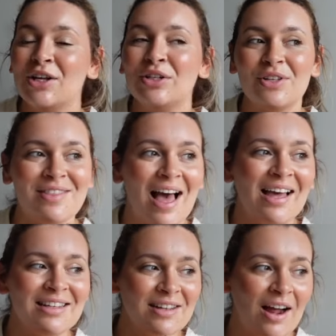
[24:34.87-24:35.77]
So
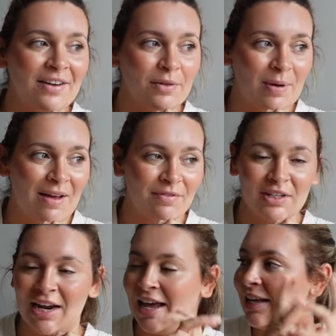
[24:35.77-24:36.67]
that is kind of the plan for the
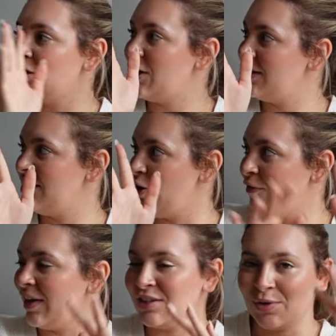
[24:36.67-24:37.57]
day. Jake's in the
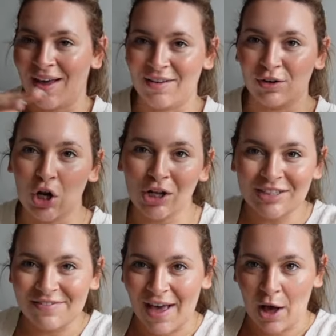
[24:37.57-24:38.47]
office, so I have
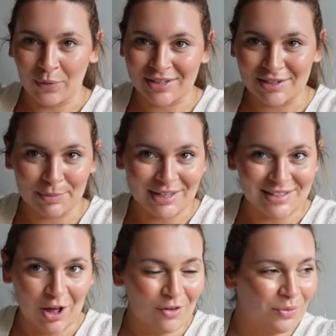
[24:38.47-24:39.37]
lots of hours to
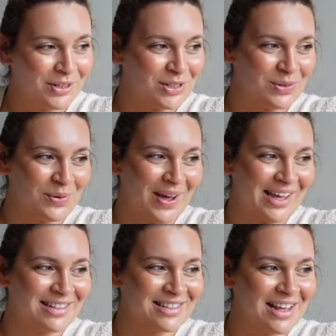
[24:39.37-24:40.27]
myself, which is
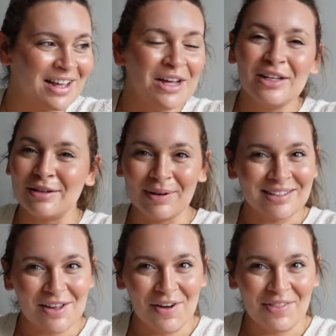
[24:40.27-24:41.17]
always, sometimes
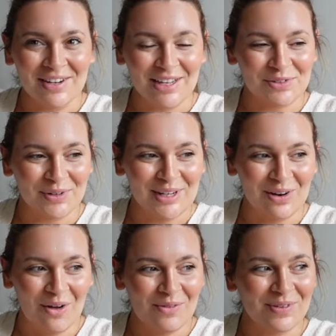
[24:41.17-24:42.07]
I find the days really
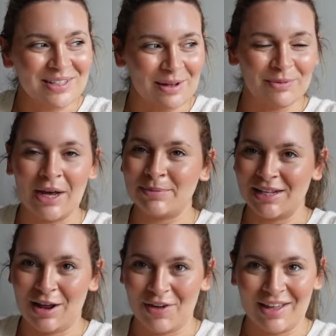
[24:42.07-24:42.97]
long, but sometimes I
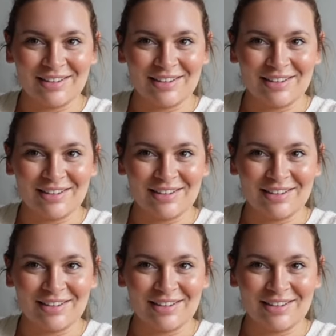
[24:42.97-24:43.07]
love it.